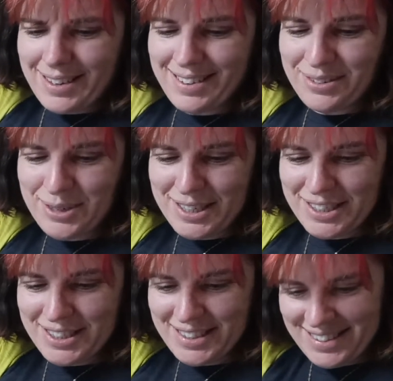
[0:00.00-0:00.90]

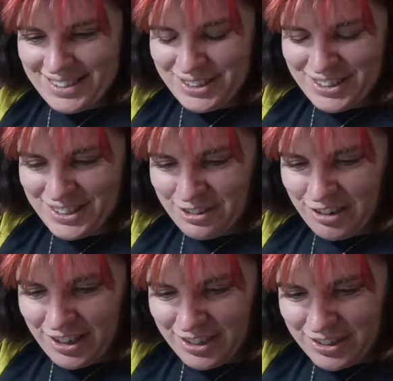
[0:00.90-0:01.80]
which doesn't do a
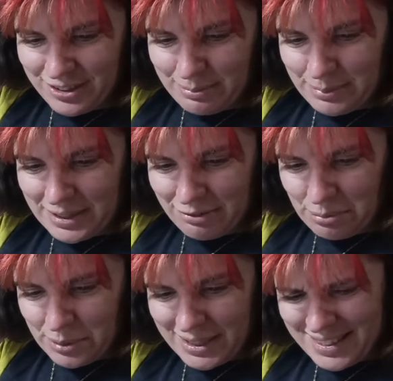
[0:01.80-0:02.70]
very good job, but never
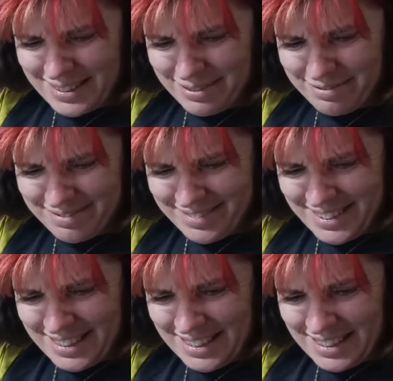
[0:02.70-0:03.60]
mind.
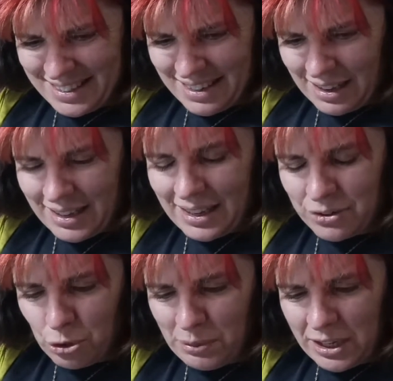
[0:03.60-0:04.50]
I
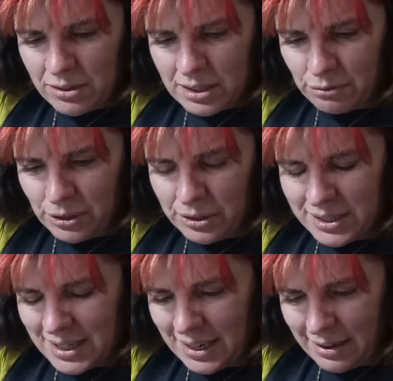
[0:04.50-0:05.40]
normally use this for
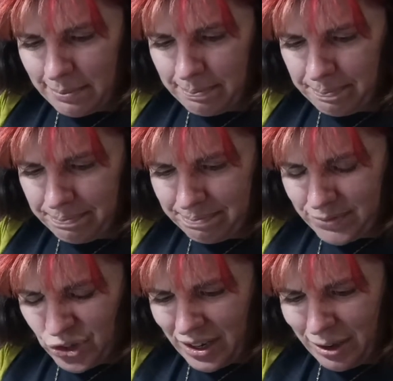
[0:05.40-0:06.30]
cutting
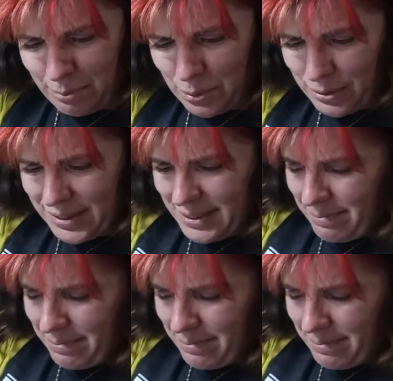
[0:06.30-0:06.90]
circuit boards,